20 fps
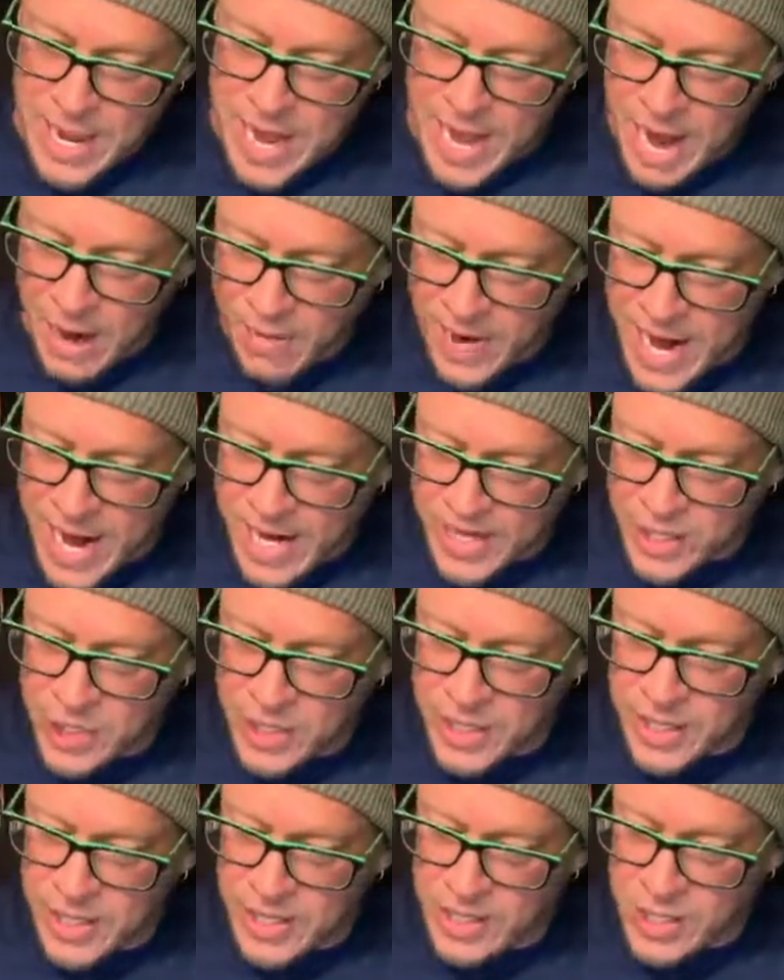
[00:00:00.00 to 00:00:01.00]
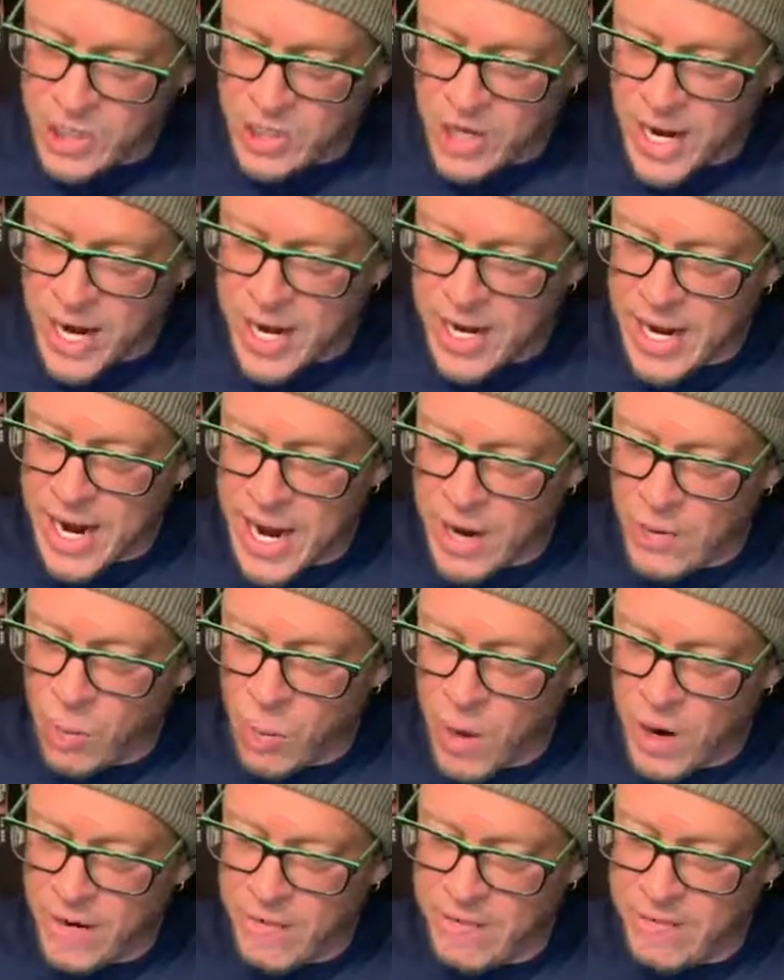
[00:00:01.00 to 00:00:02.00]
Our action against Chiang had
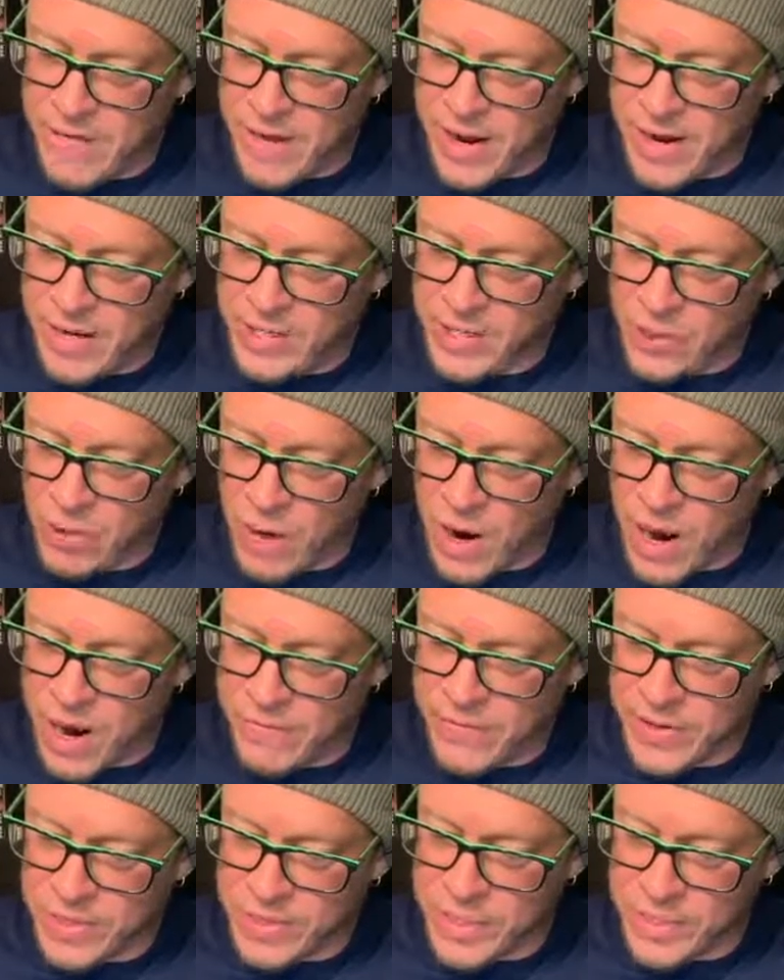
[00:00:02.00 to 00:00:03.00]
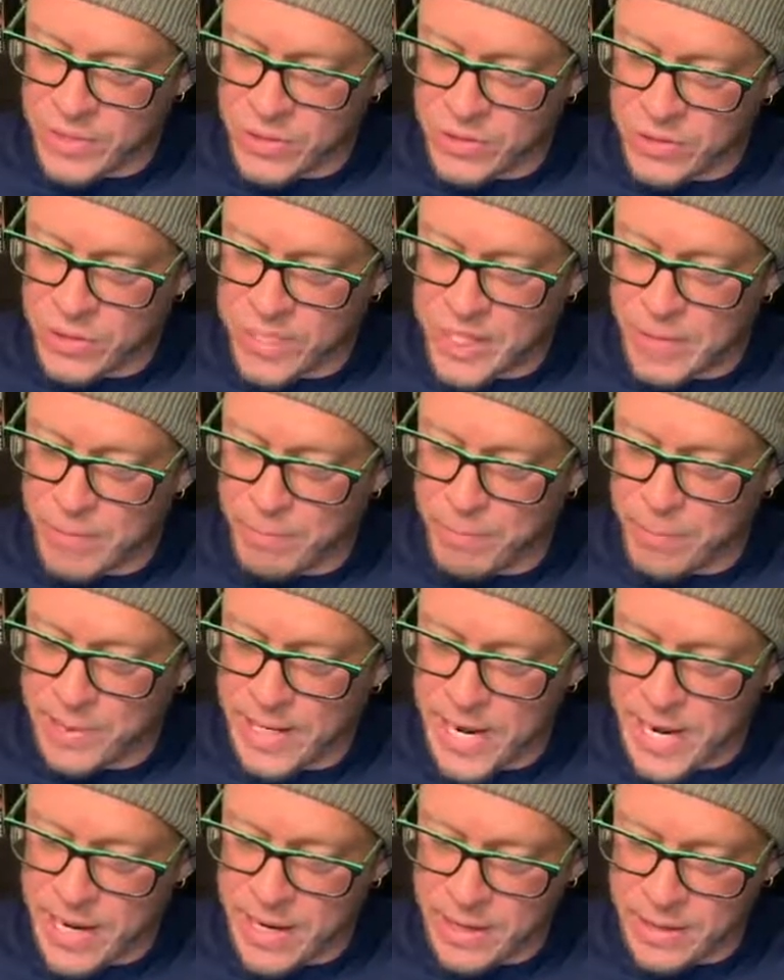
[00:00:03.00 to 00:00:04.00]
one effect, so obvious as to seem
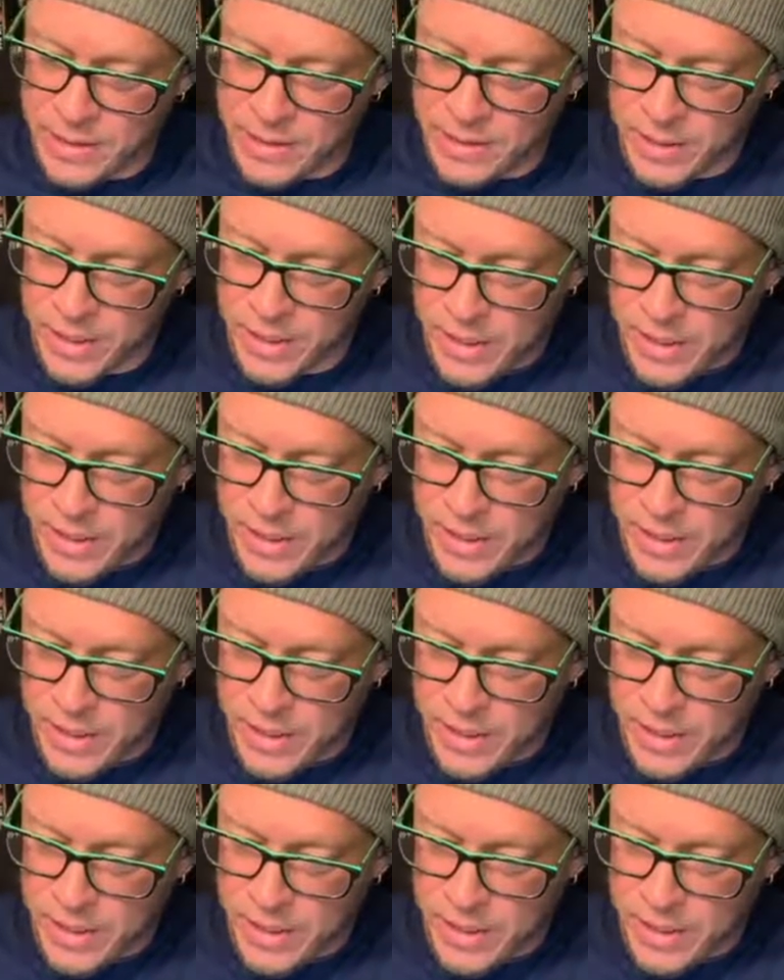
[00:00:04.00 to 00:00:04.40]
planned.